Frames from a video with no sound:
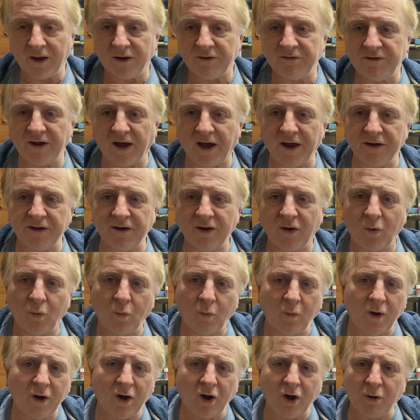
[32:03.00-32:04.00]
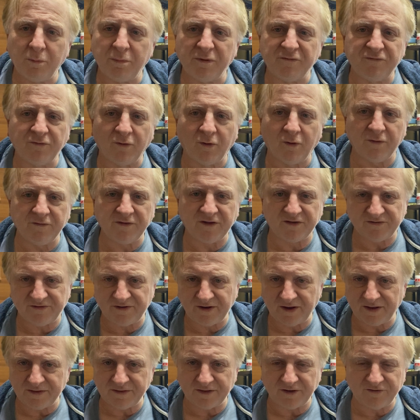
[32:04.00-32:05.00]
Done well before
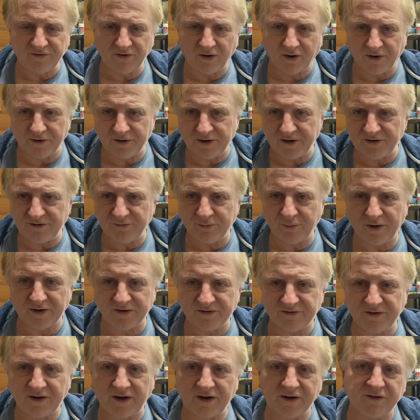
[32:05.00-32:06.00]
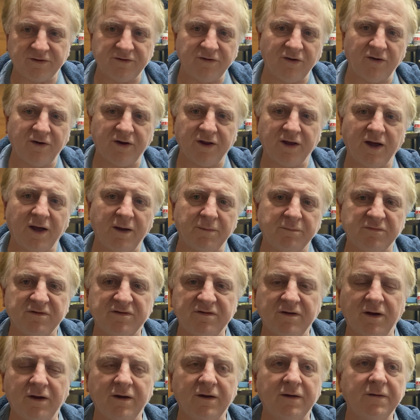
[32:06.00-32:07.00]
the Chinese one started turning up.
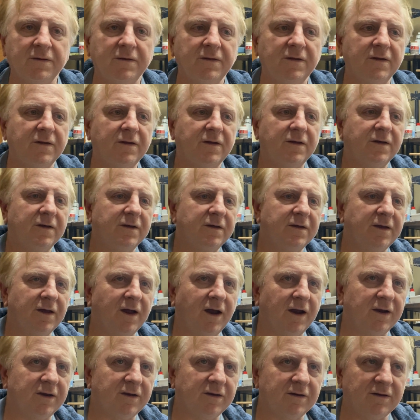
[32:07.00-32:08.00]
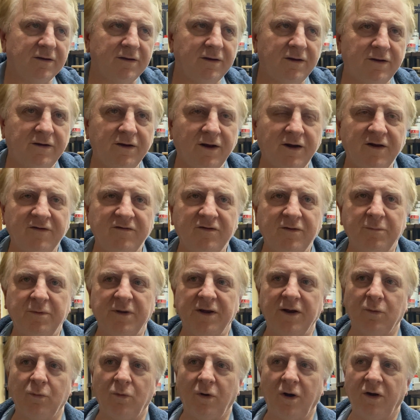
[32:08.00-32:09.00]
So, you don't have to
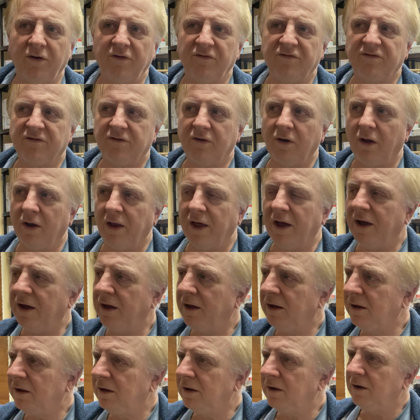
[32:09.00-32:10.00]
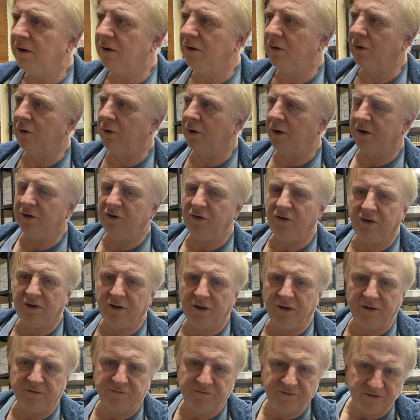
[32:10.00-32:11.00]
be a Rhodes Scholar or a
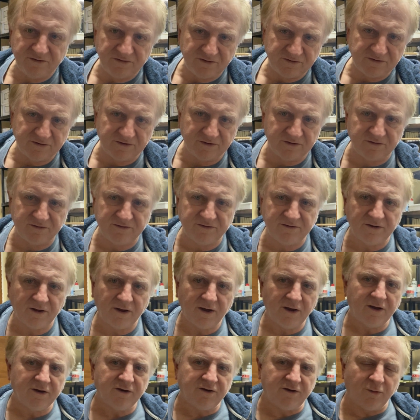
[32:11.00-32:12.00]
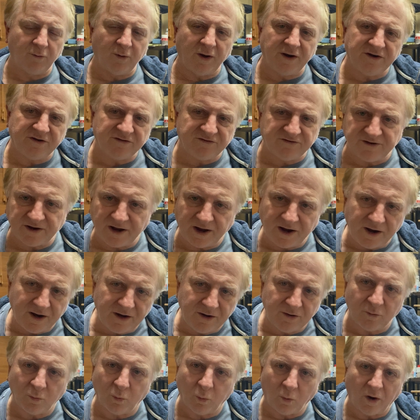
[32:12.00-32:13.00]
nuclear physicist to
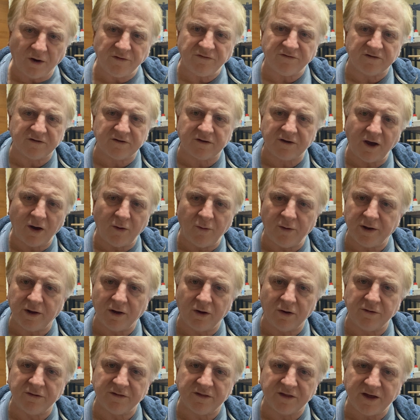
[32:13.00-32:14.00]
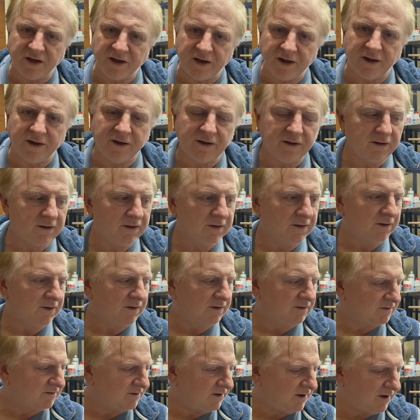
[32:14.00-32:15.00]
understand what's going on there.
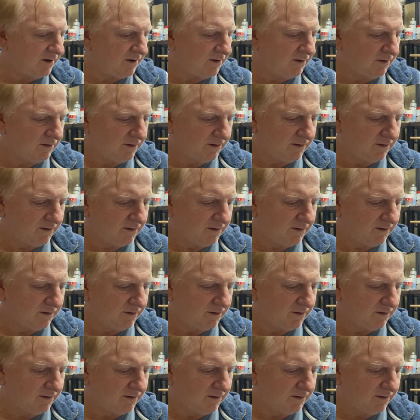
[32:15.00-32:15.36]
So,